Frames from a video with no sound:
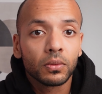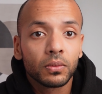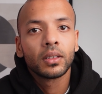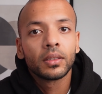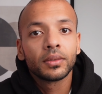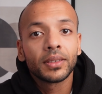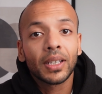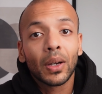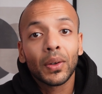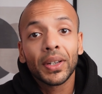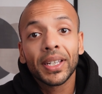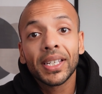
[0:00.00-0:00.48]

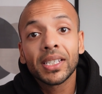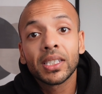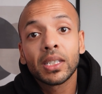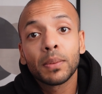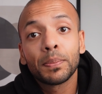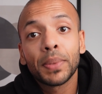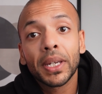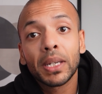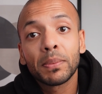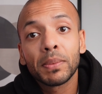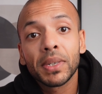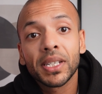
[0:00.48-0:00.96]
Now here's the
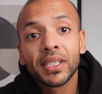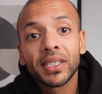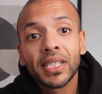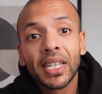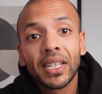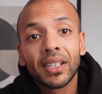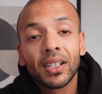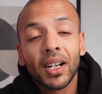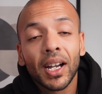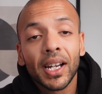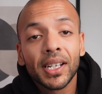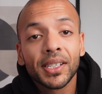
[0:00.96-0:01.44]
big
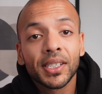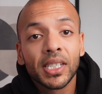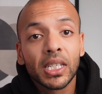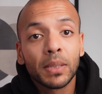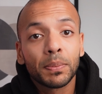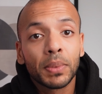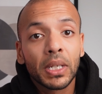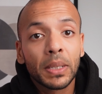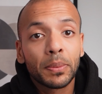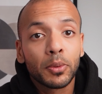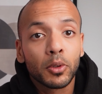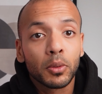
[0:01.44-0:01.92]
mistake I see
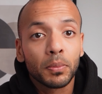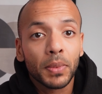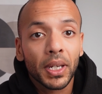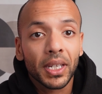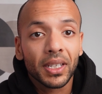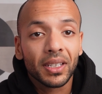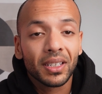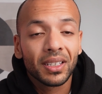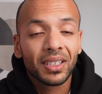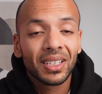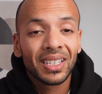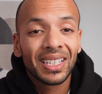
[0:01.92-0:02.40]
people
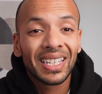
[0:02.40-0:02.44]
make.